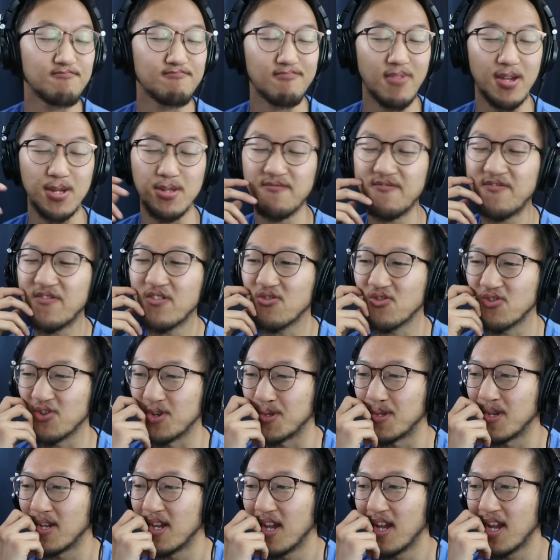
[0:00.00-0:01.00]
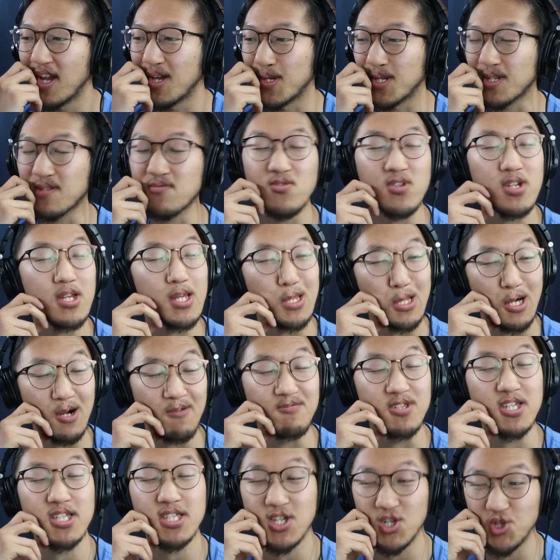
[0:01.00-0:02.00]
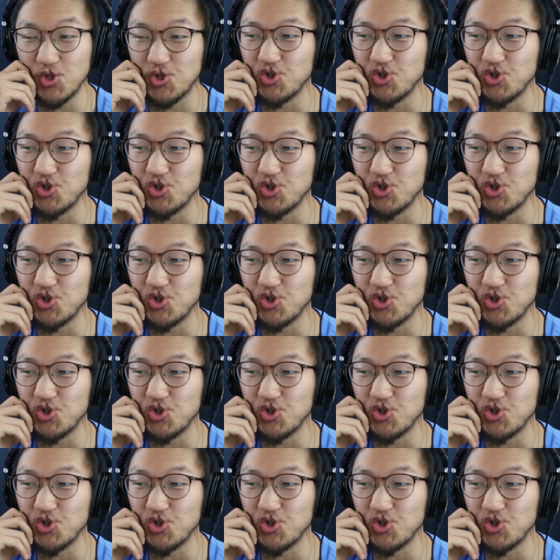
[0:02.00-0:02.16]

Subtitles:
made him feel good, and that's what he loved to